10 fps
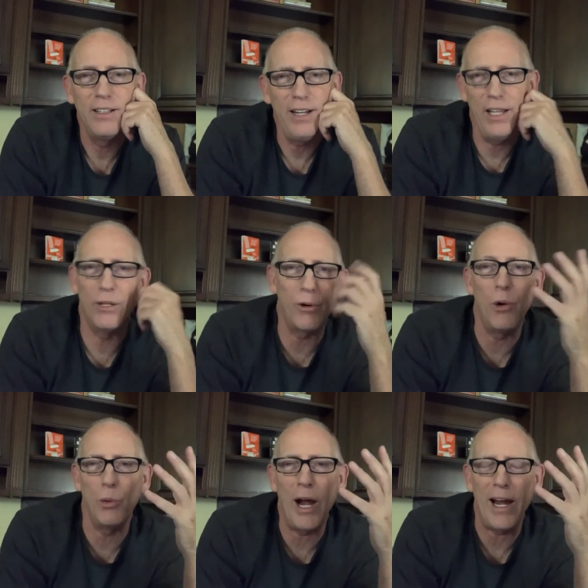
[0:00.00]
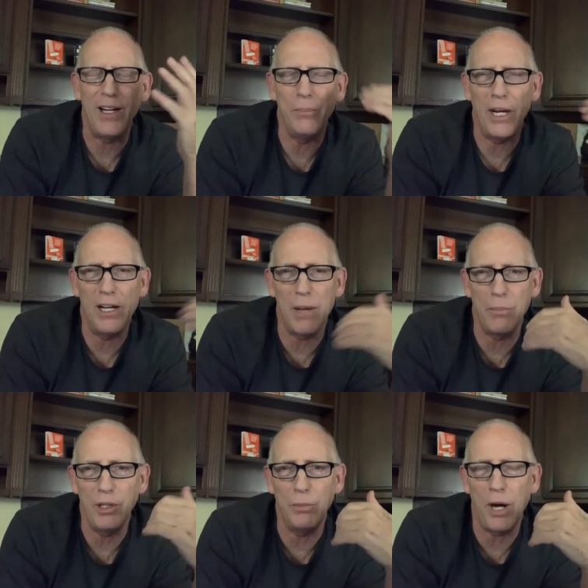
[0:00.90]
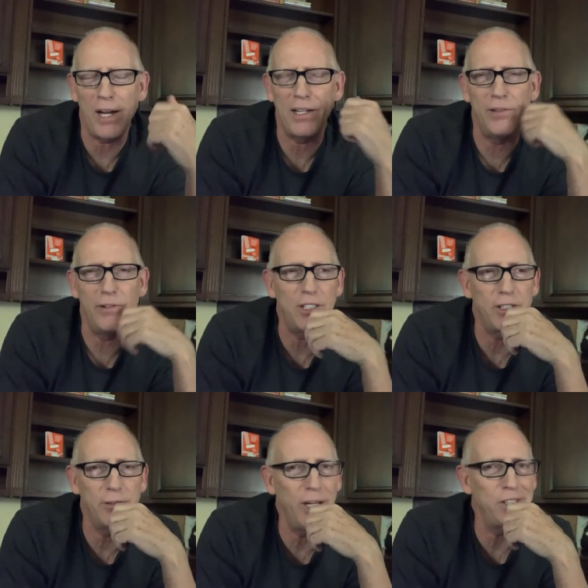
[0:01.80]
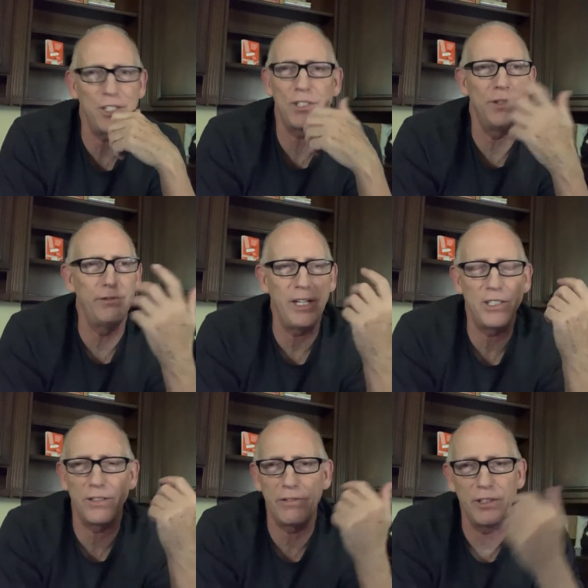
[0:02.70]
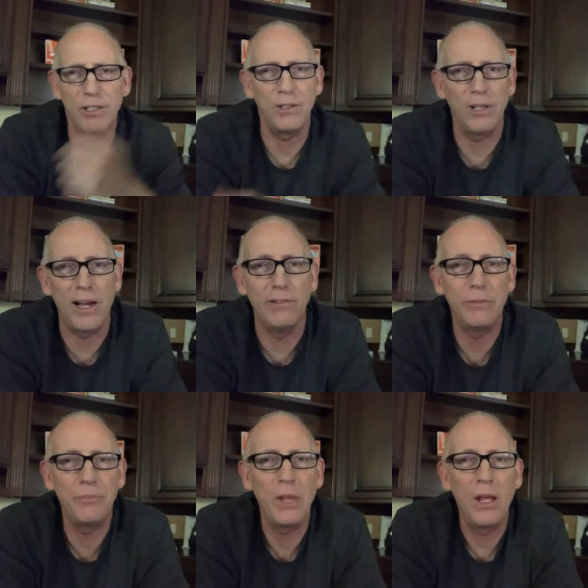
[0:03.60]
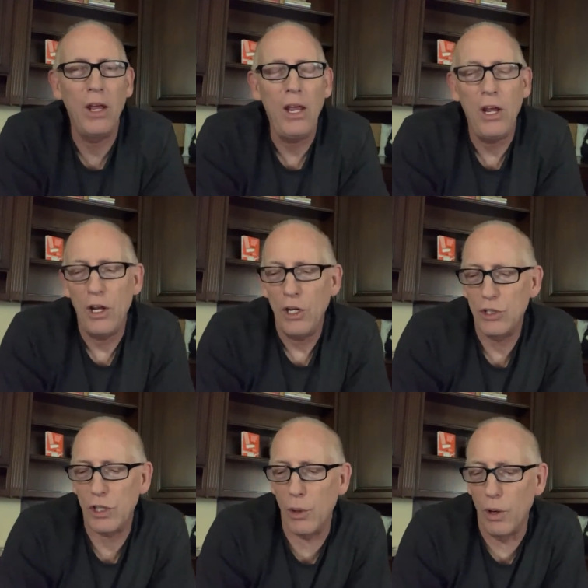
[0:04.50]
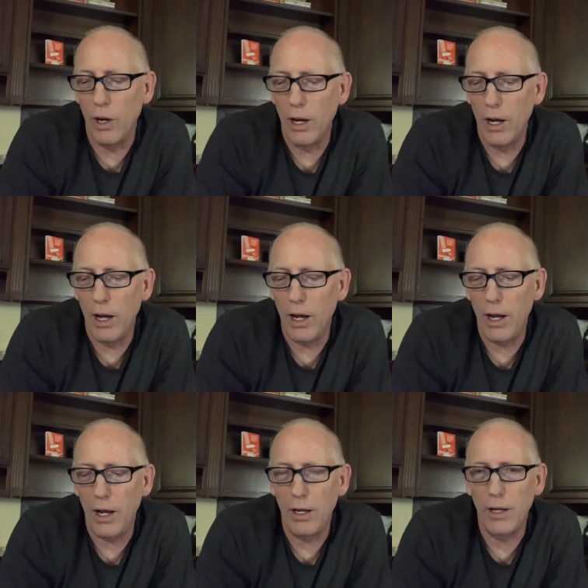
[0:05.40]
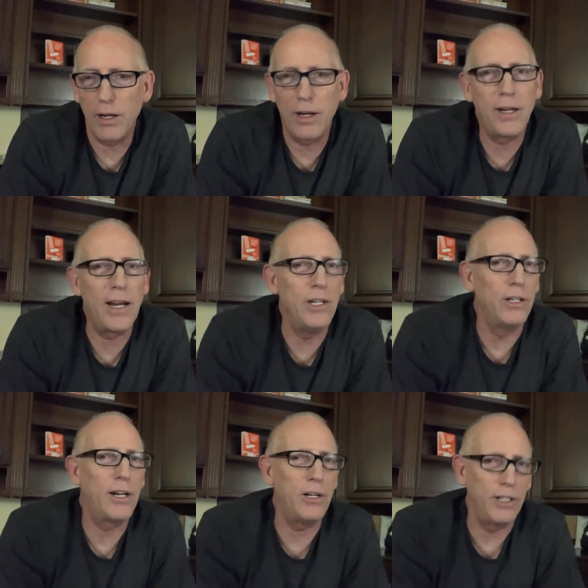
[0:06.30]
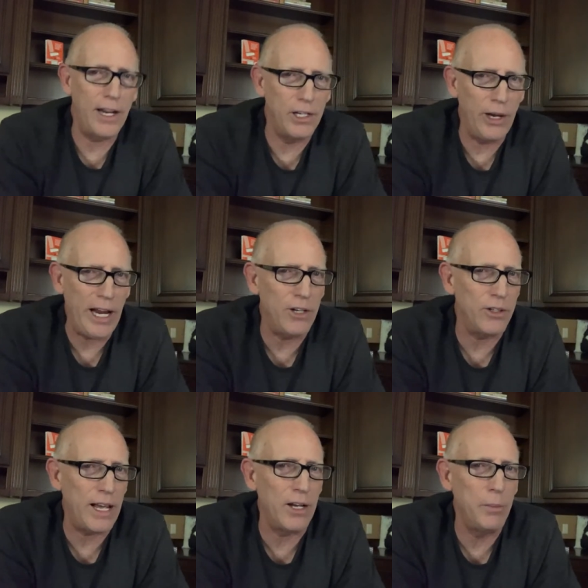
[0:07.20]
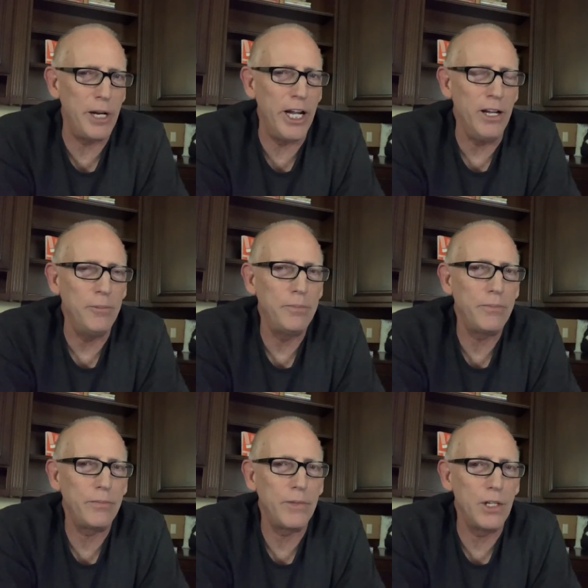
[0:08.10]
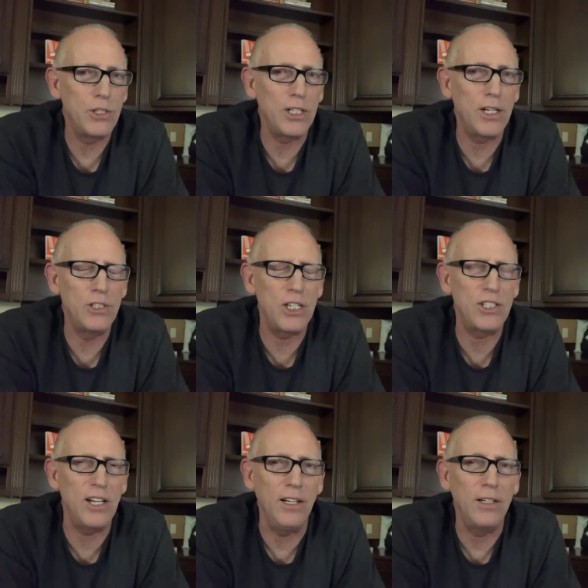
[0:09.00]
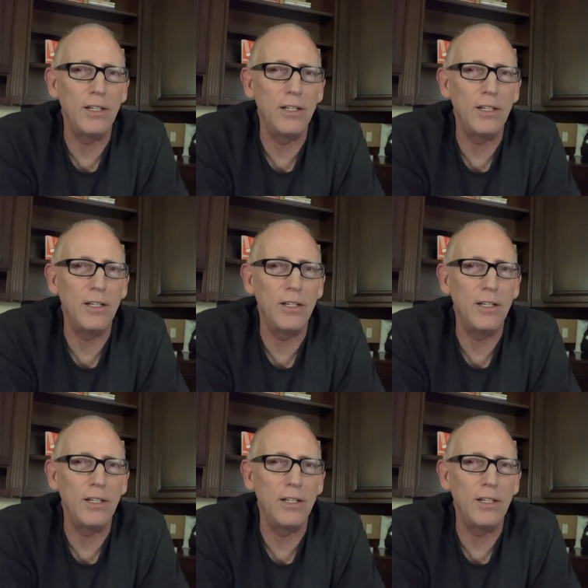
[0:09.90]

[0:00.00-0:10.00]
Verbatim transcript: in their own way. It may not be your body invasive, but it's just invasive to your life. So, can, can, can you handle that opinion? Is it consistent?